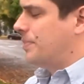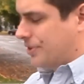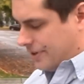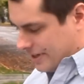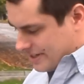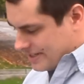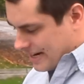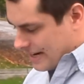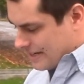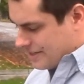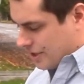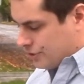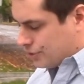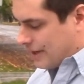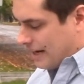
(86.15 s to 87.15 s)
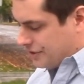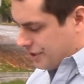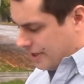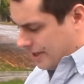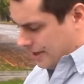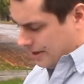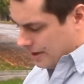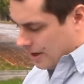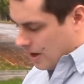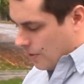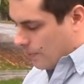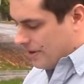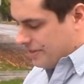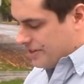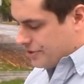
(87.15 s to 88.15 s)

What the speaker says: politicize a tragedy when these